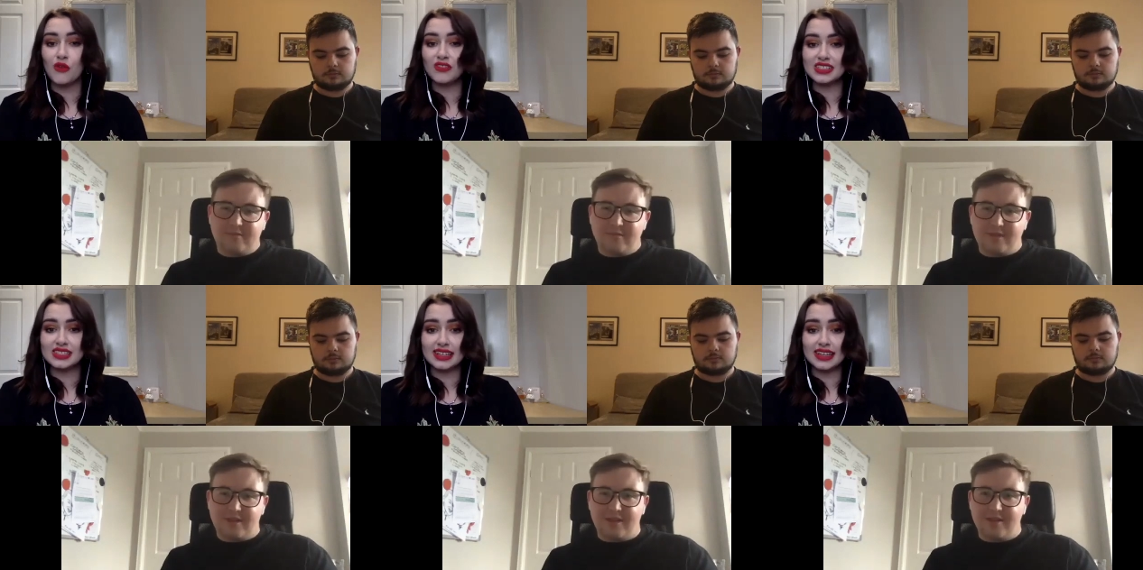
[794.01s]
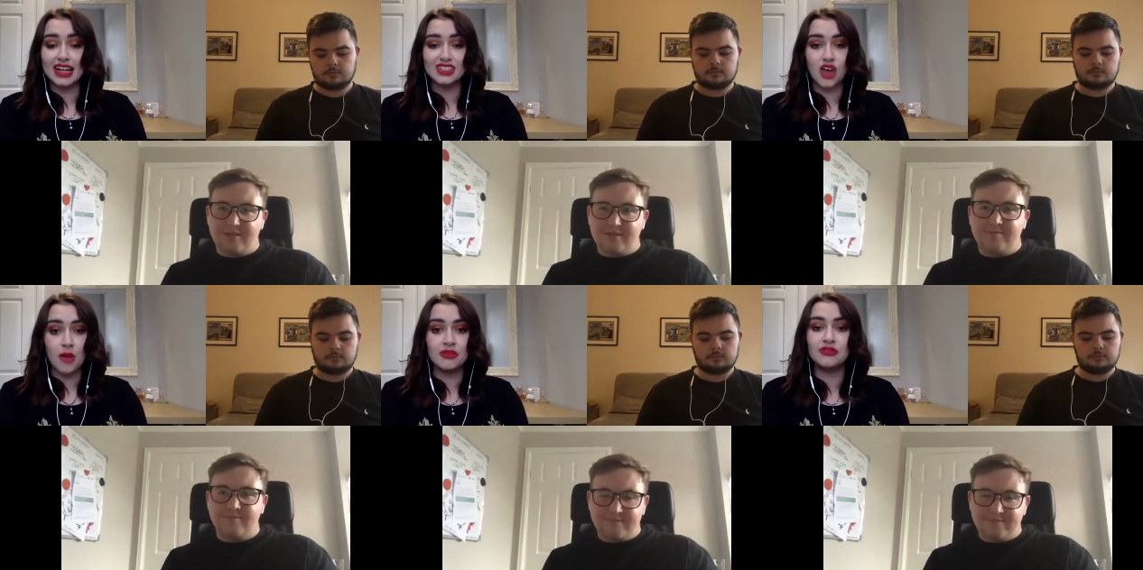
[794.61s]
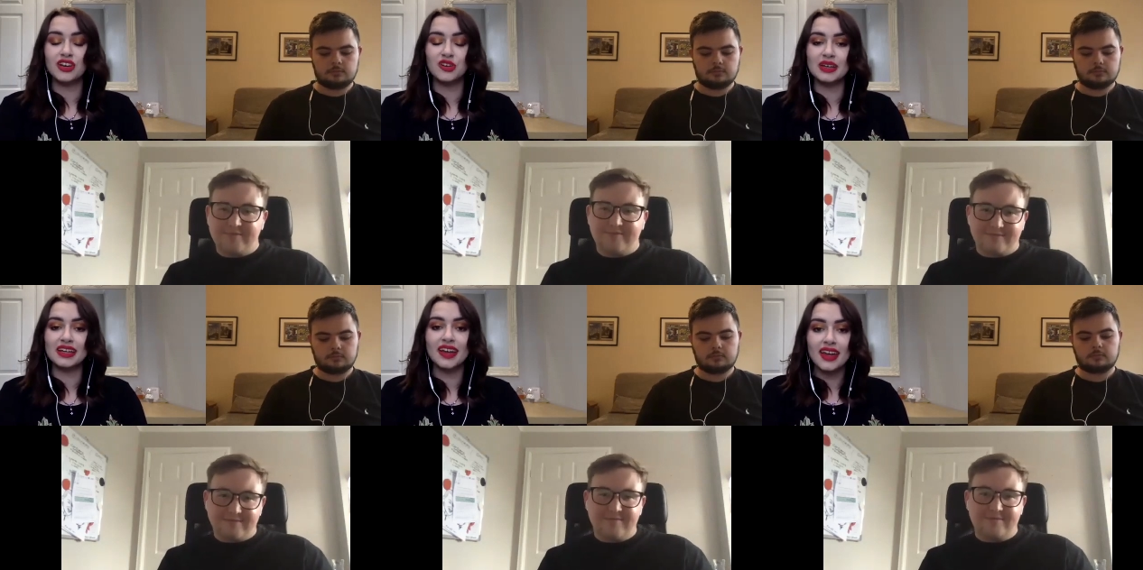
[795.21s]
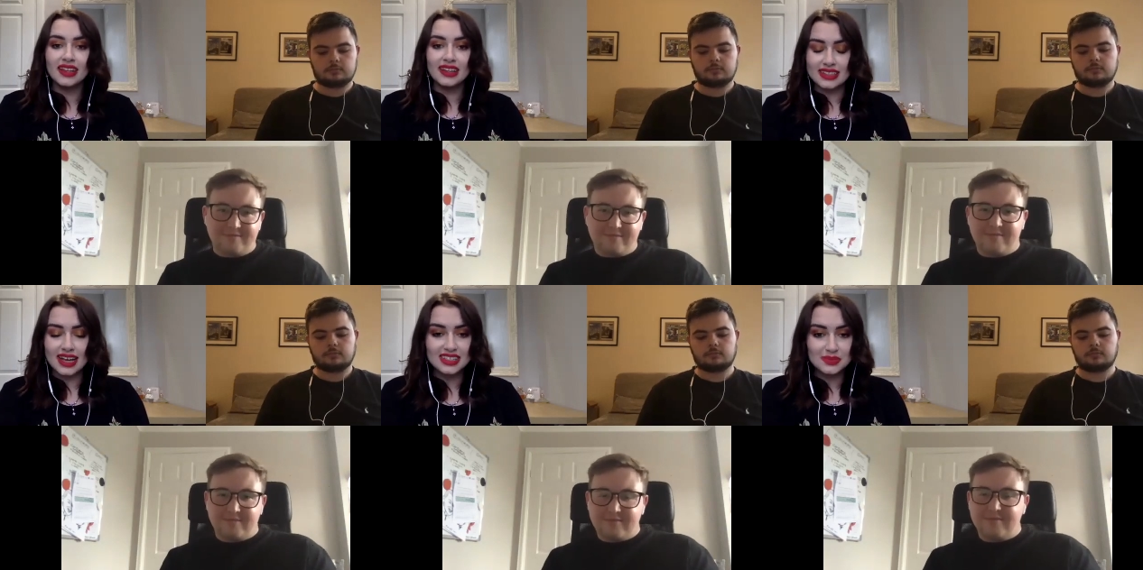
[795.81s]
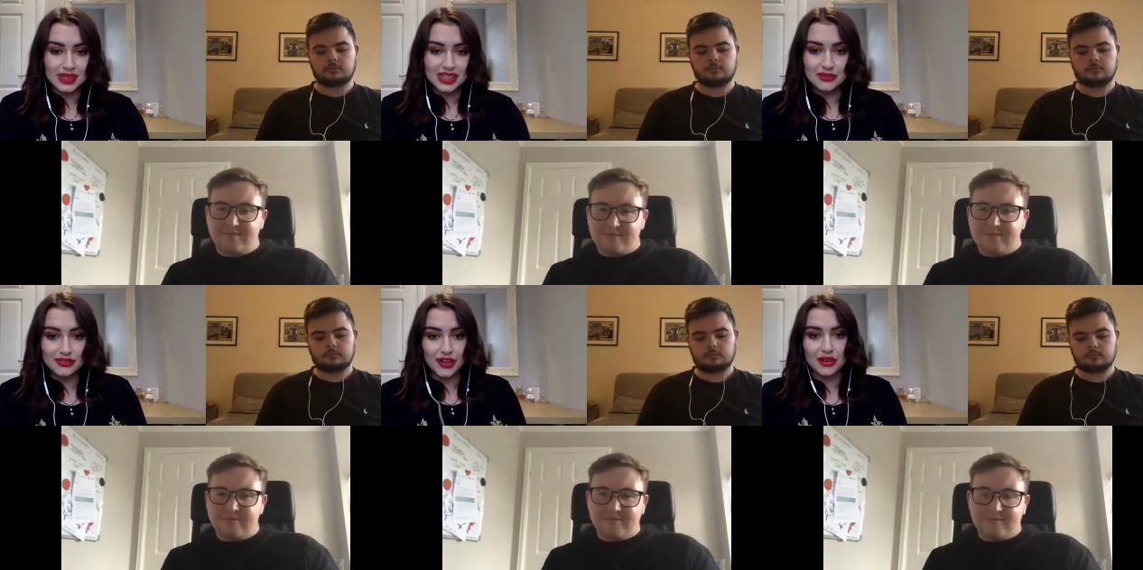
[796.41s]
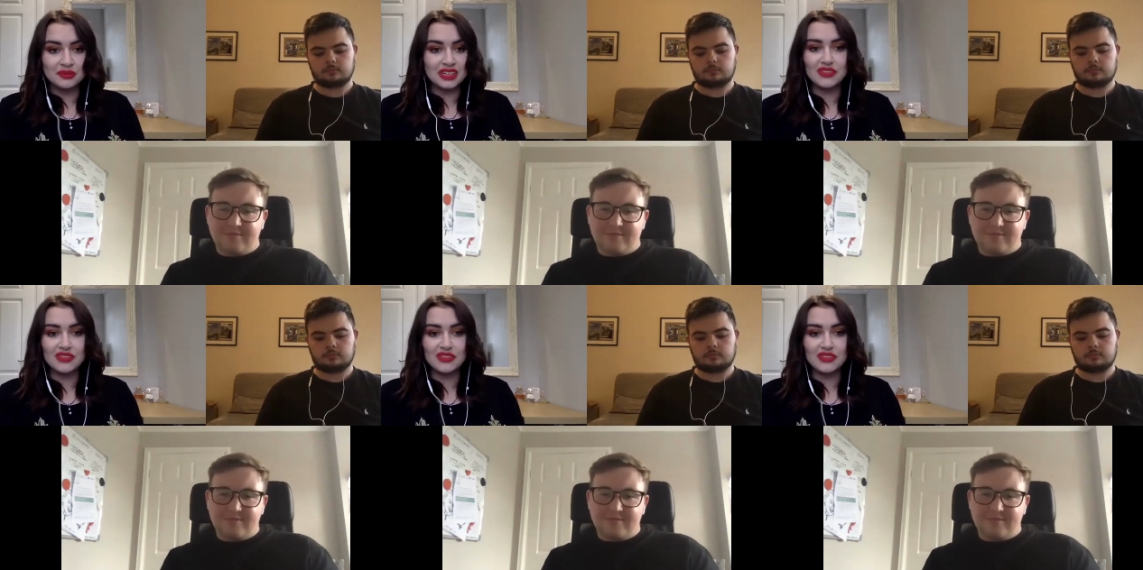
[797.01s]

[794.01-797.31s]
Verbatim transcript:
Speaker 1: Obviously, at time of filming, this hasn't been confirmed.